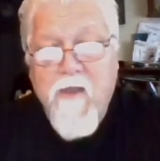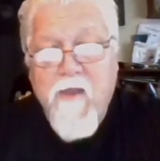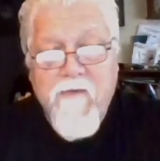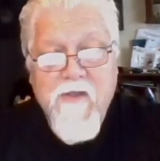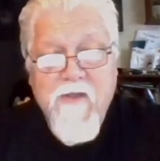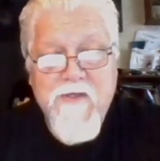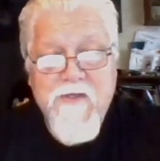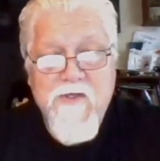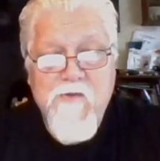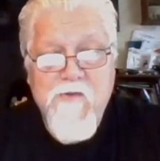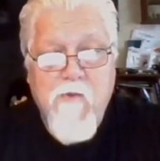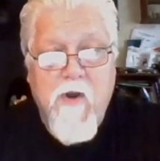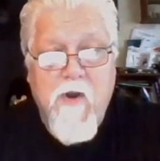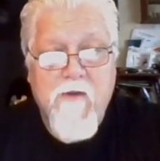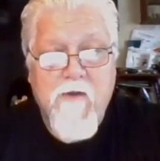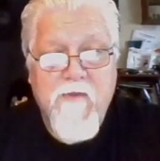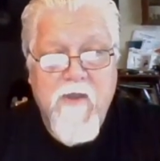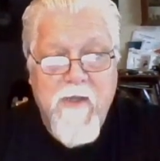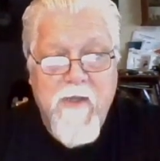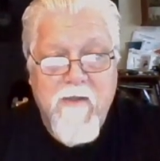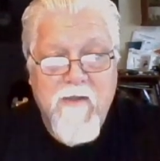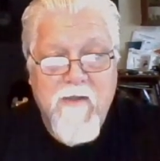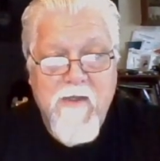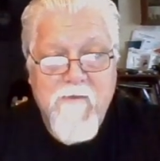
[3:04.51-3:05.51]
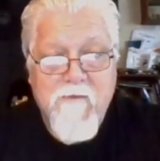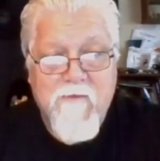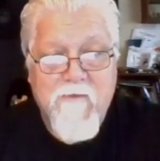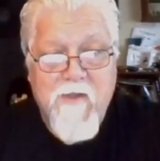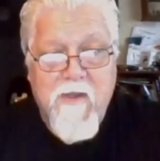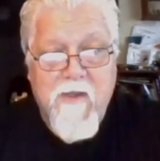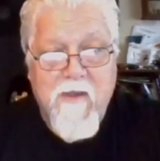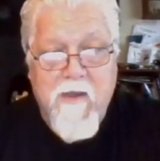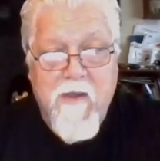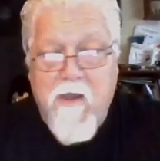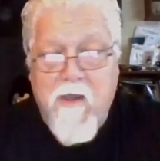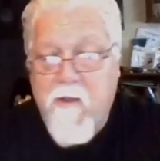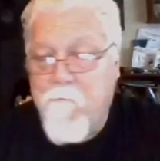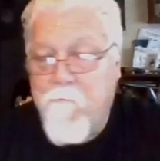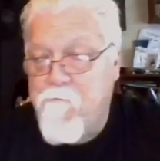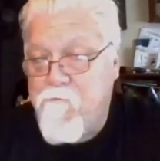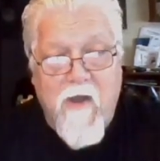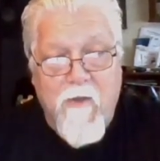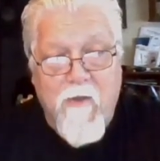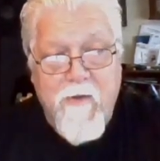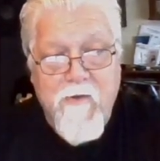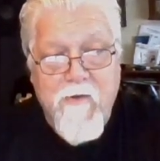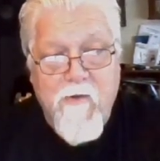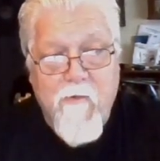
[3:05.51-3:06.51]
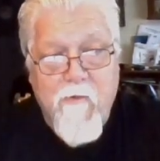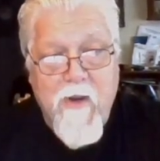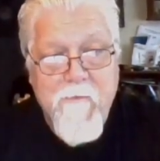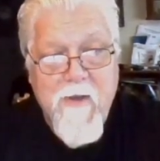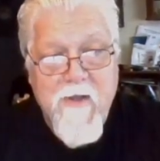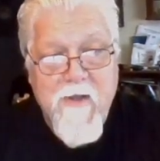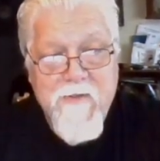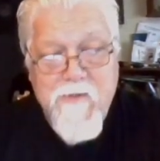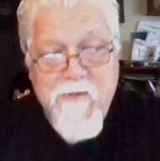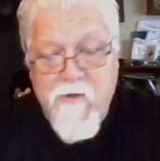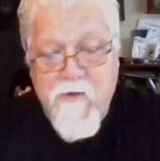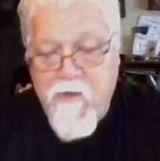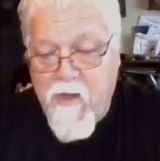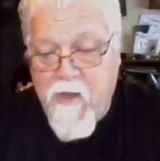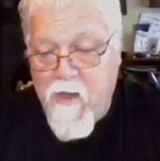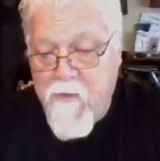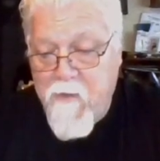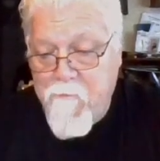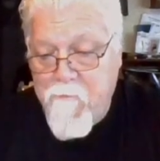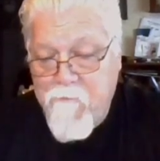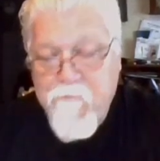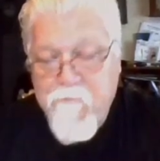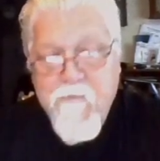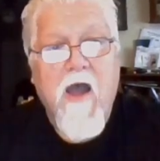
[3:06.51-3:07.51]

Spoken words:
This is where they leave the following the master game.